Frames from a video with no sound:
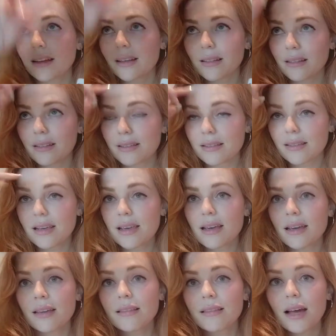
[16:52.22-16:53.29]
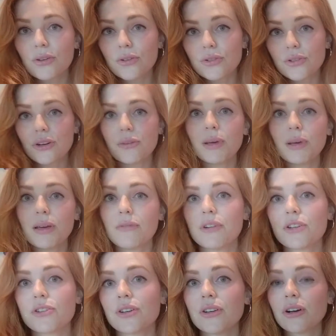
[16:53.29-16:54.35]
Seeing that utopia
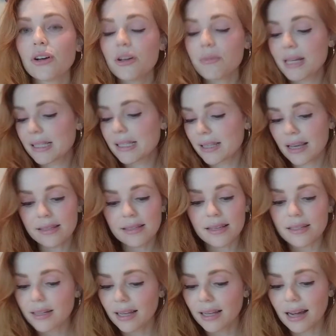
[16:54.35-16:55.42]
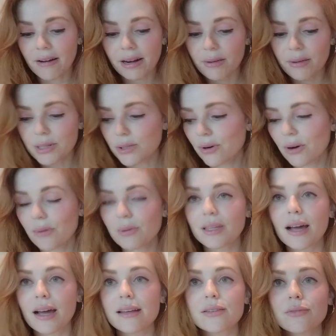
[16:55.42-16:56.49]
vision, you're going to be seeing such clarity. We saw it with
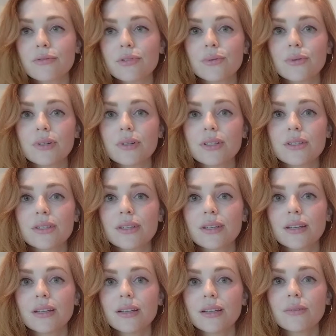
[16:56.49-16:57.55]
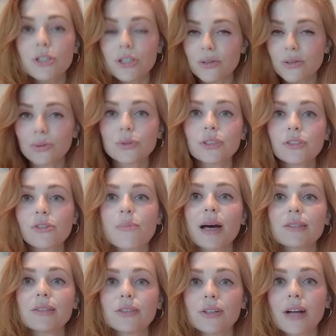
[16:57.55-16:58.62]
the Ace of Swords, which is also
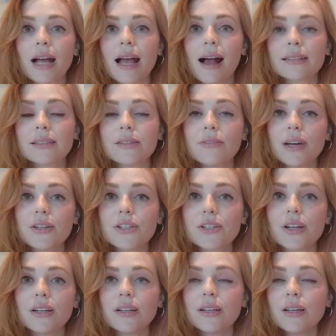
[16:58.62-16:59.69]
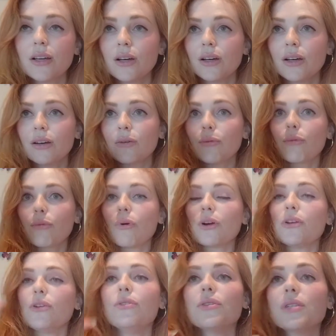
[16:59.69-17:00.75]
about third eye activation. What
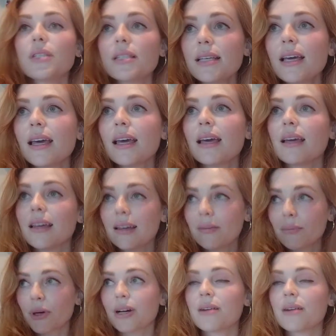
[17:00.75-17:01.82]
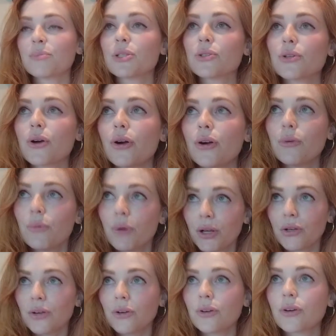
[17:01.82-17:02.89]
you see becomes so.
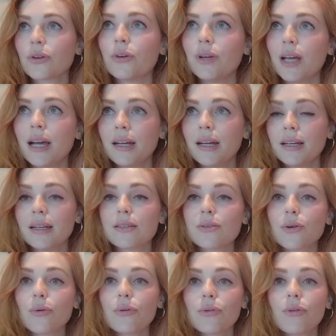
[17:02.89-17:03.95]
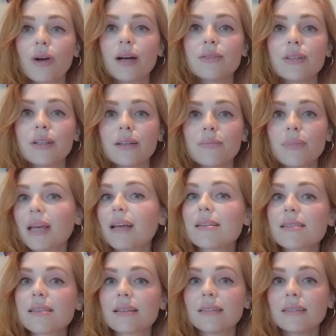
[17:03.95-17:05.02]
you create is all grounded in
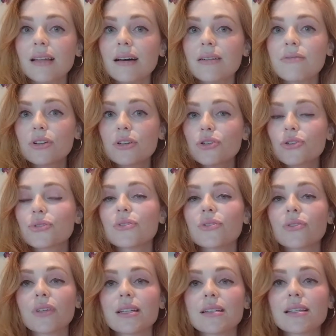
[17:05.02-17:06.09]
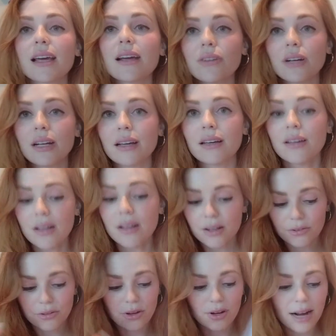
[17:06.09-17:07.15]
peace, love, truth, integrity.
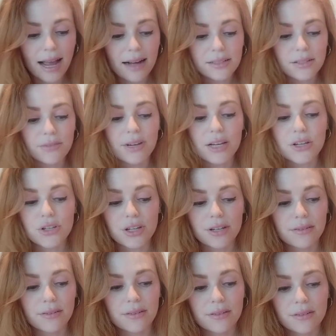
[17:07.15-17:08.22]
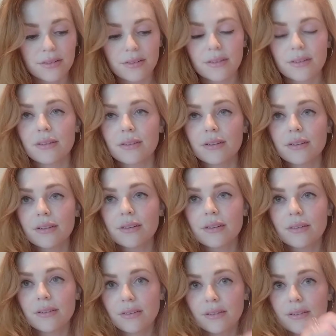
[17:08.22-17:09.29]
Third eye activation.
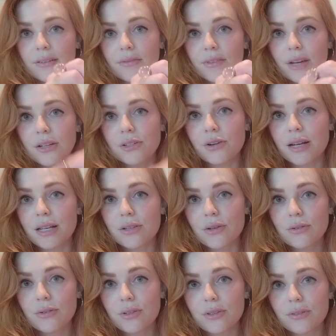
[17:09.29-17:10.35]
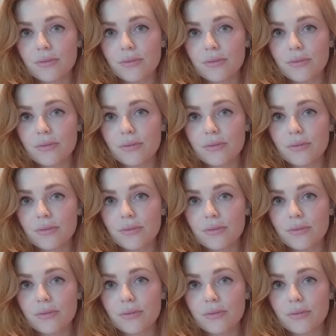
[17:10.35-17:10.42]
Victory is yours.